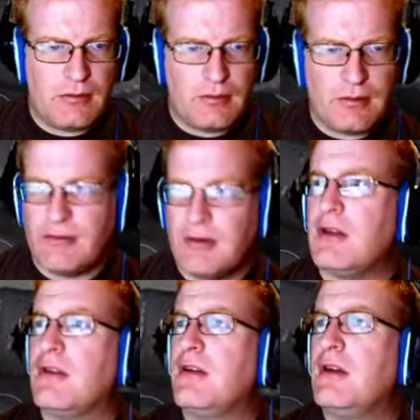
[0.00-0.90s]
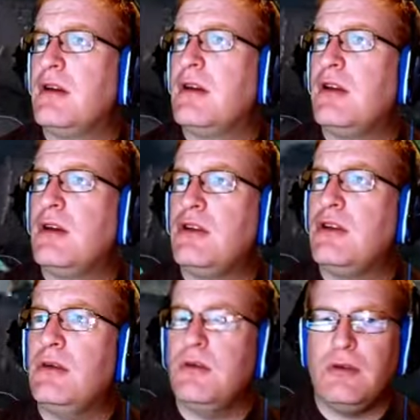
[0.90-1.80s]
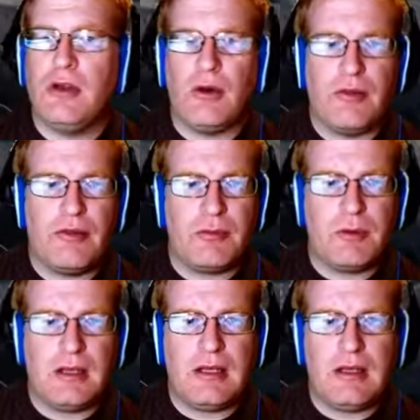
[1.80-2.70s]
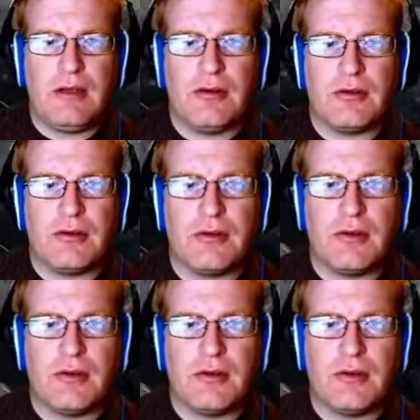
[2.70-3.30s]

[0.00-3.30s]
Let's see here. You? No, this one here.